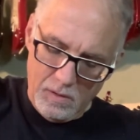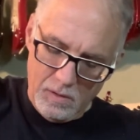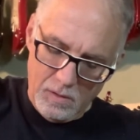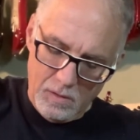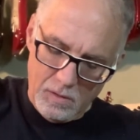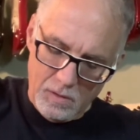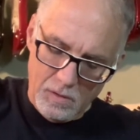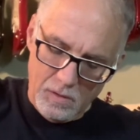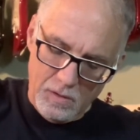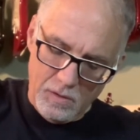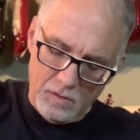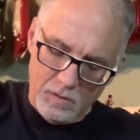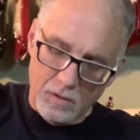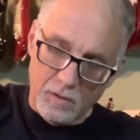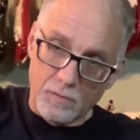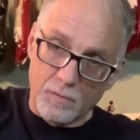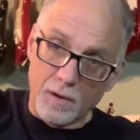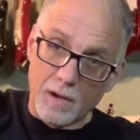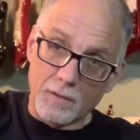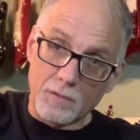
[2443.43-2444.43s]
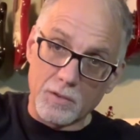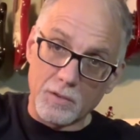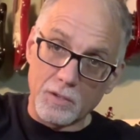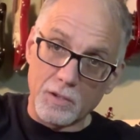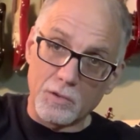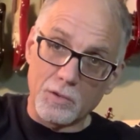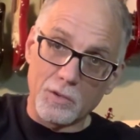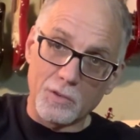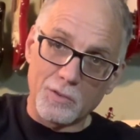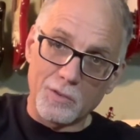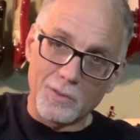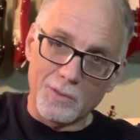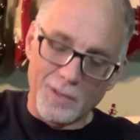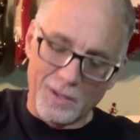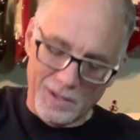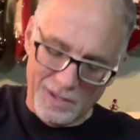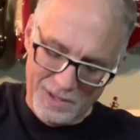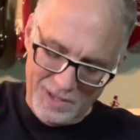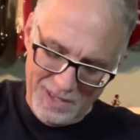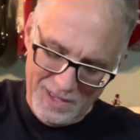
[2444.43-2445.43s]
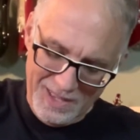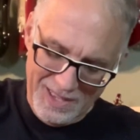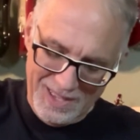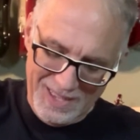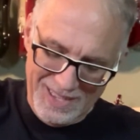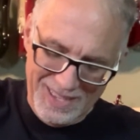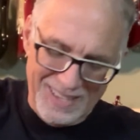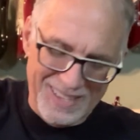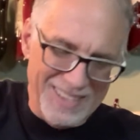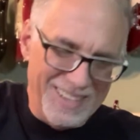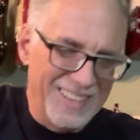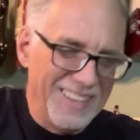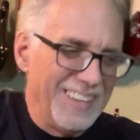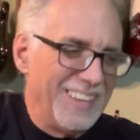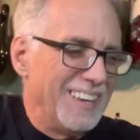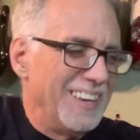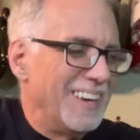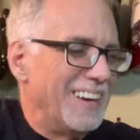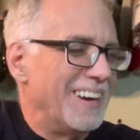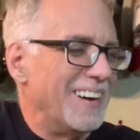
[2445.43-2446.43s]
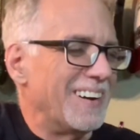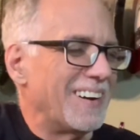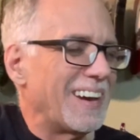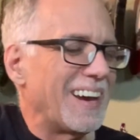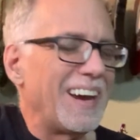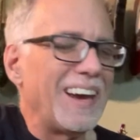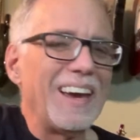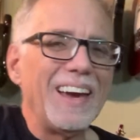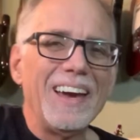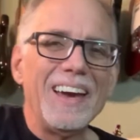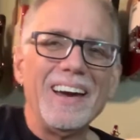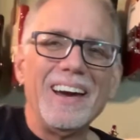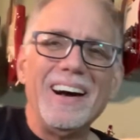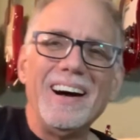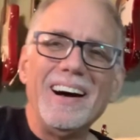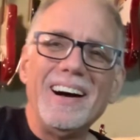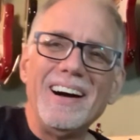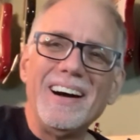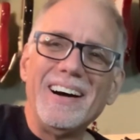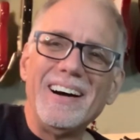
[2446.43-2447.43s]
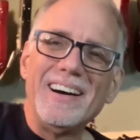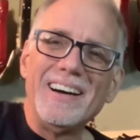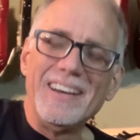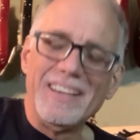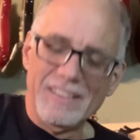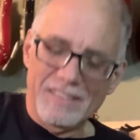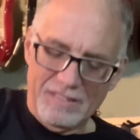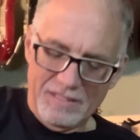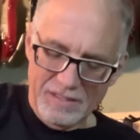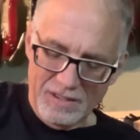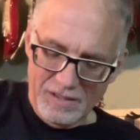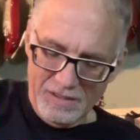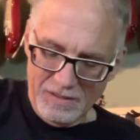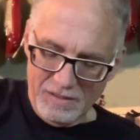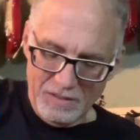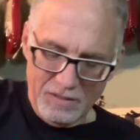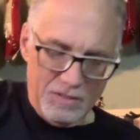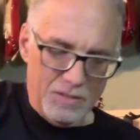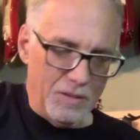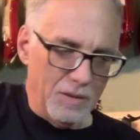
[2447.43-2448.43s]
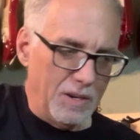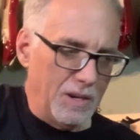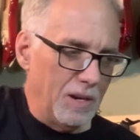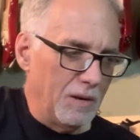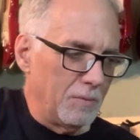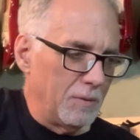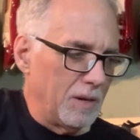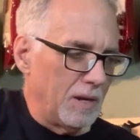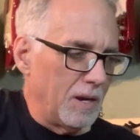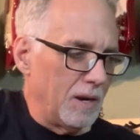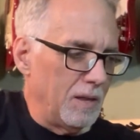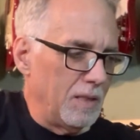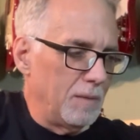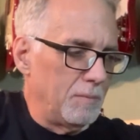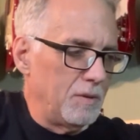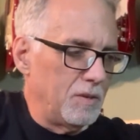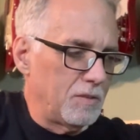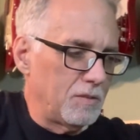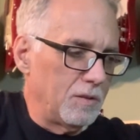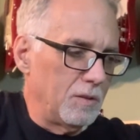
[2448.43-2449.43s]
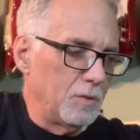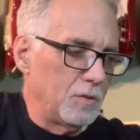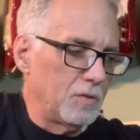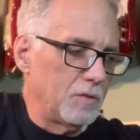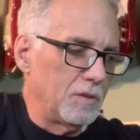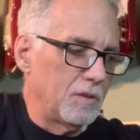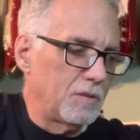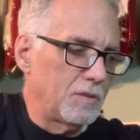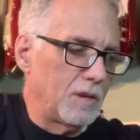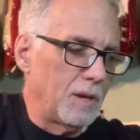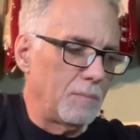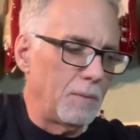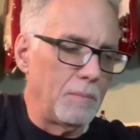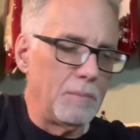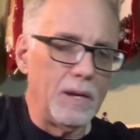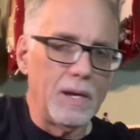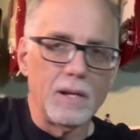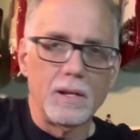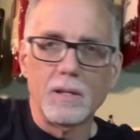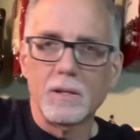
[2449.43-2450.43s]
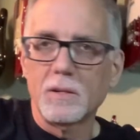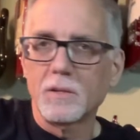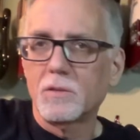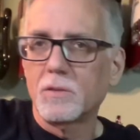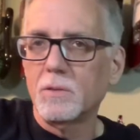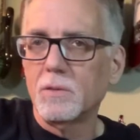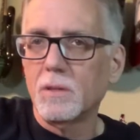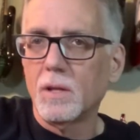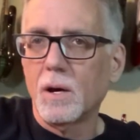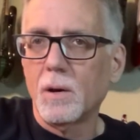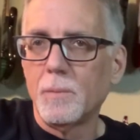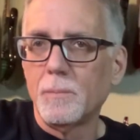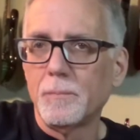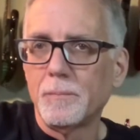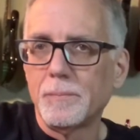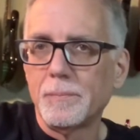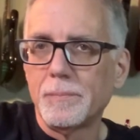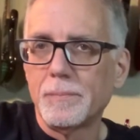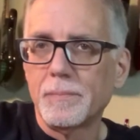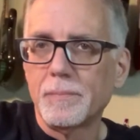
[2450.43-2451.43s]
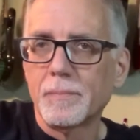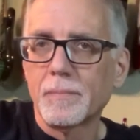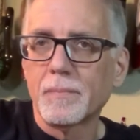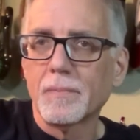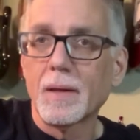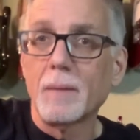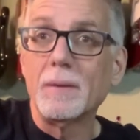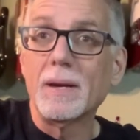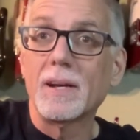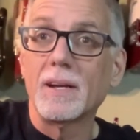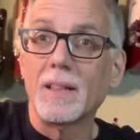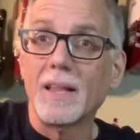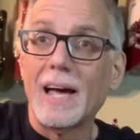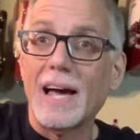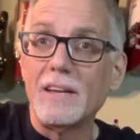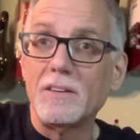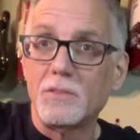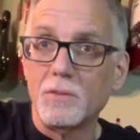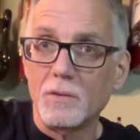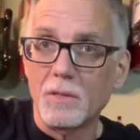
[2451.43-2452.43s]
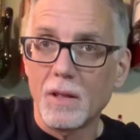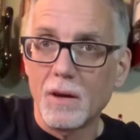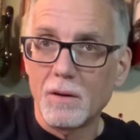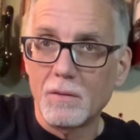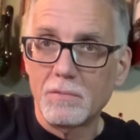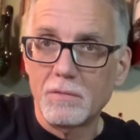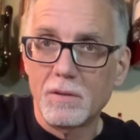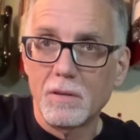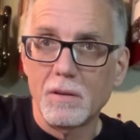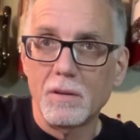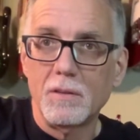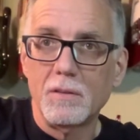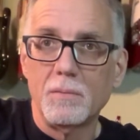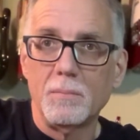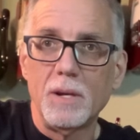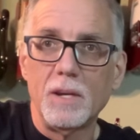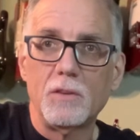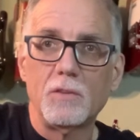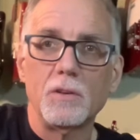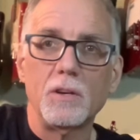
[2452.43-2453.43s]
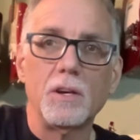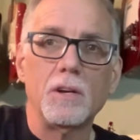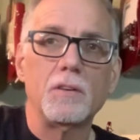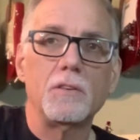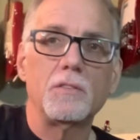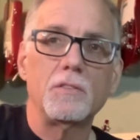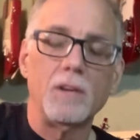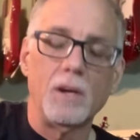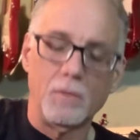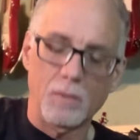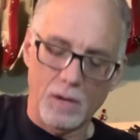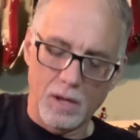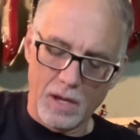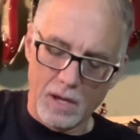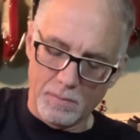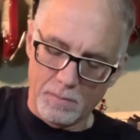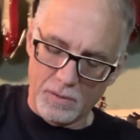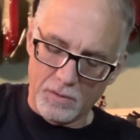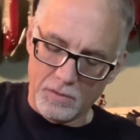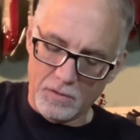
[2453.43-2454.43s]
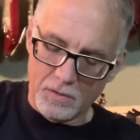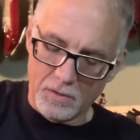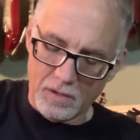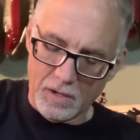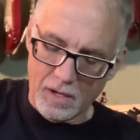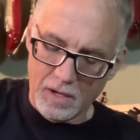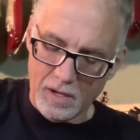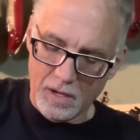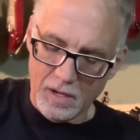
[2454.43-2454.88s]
Turned itself off because it took too long. Okay, and so here we go. Let me just loosen this up. I'll make it a little too low. I'll make it a lot too low to make sure you understand what happens. Okay.